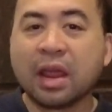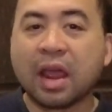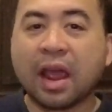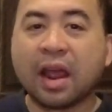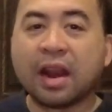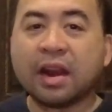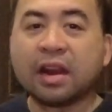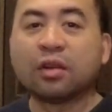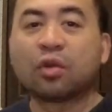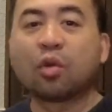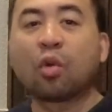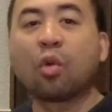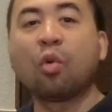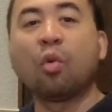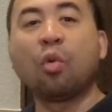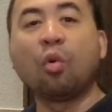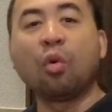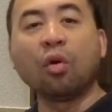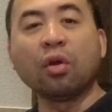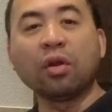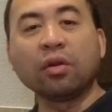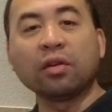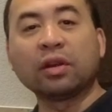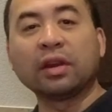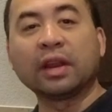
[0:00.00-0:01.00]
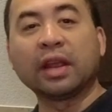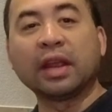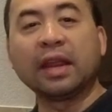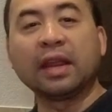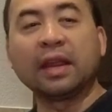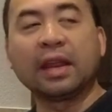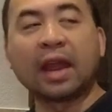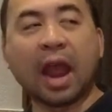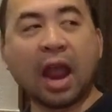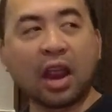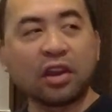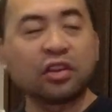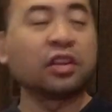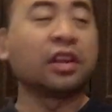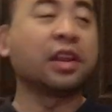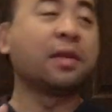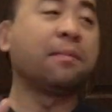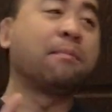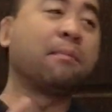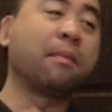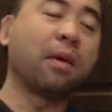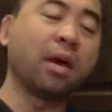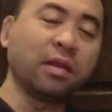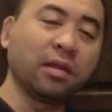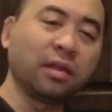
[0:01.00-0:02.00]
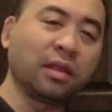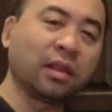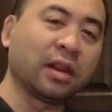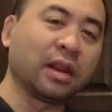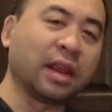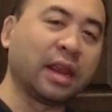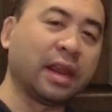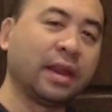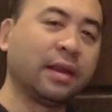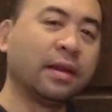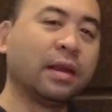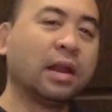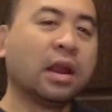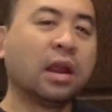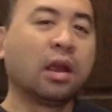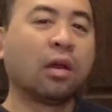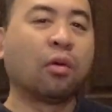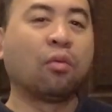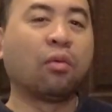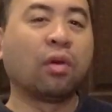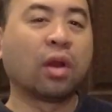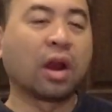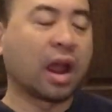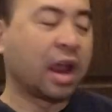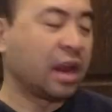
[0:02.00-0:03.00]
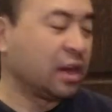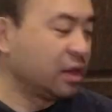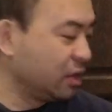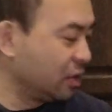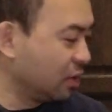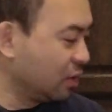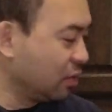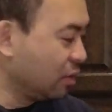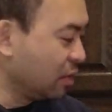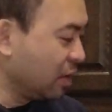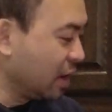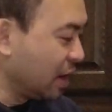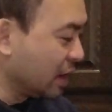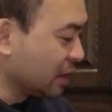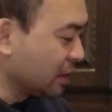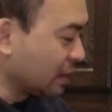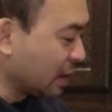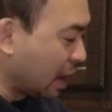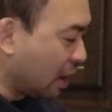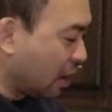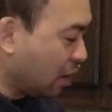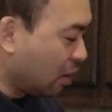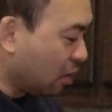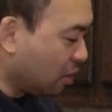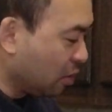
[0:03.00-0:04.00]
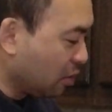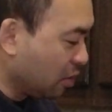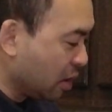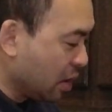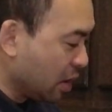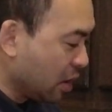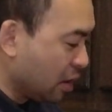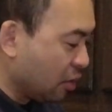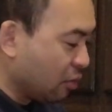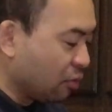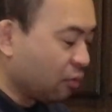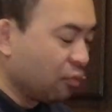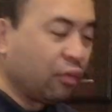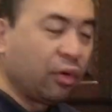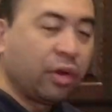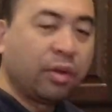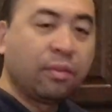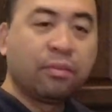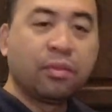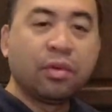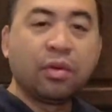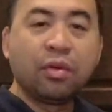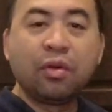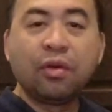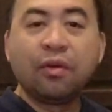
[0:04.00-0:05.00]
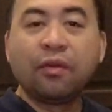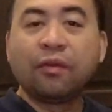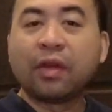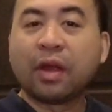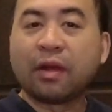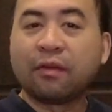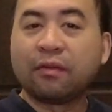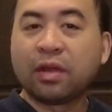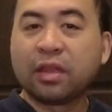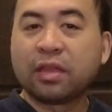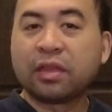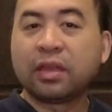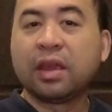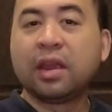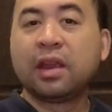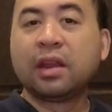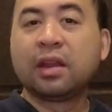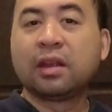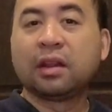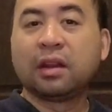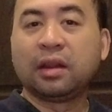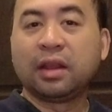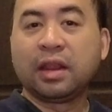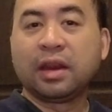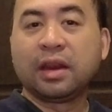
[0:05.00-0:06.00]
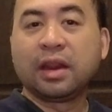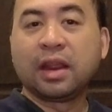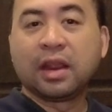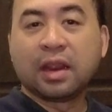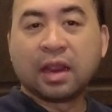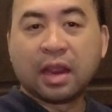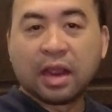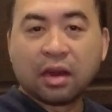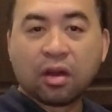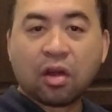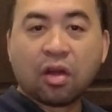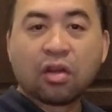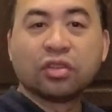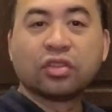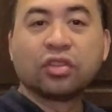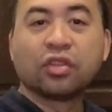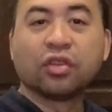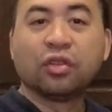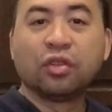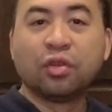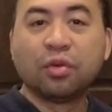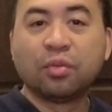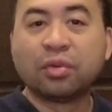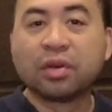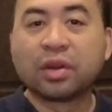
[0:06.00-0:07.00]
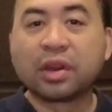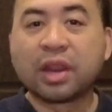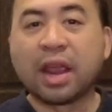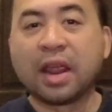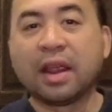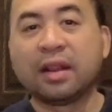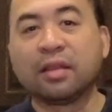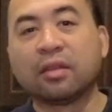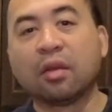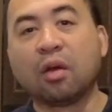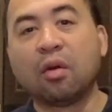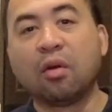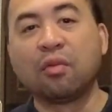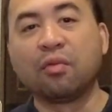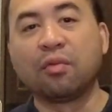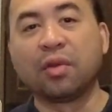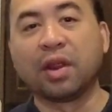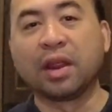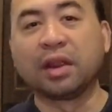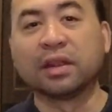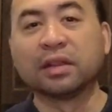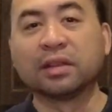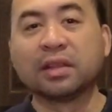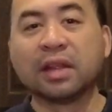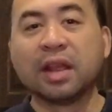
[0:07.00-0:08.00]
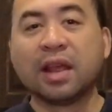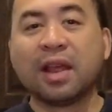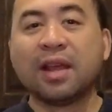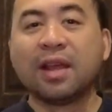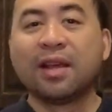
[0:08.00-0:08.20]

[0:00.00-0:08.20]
And quarterly, actually monthly, what I do is I'll remove everything, clean it, and also lubricate the O-rings.